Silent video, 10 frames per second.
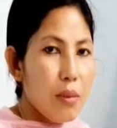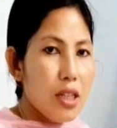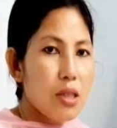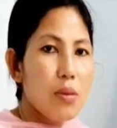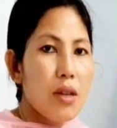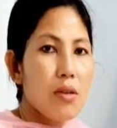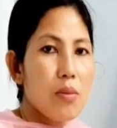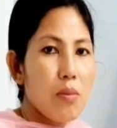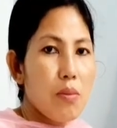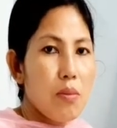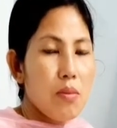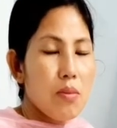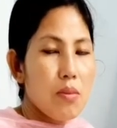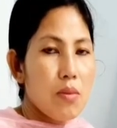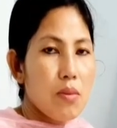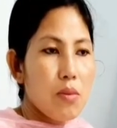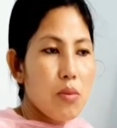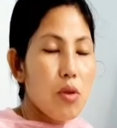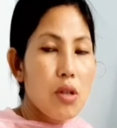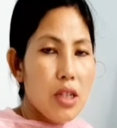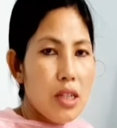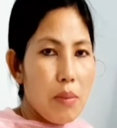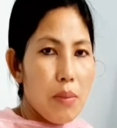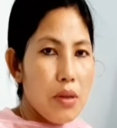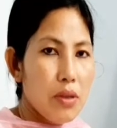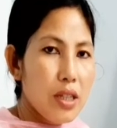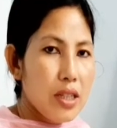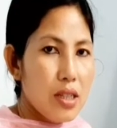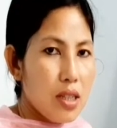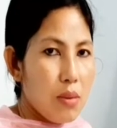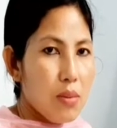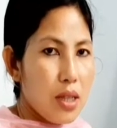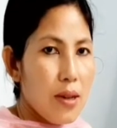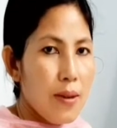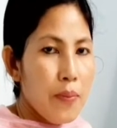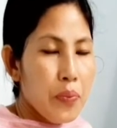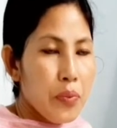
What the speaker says: they multiply more in number within the same cell.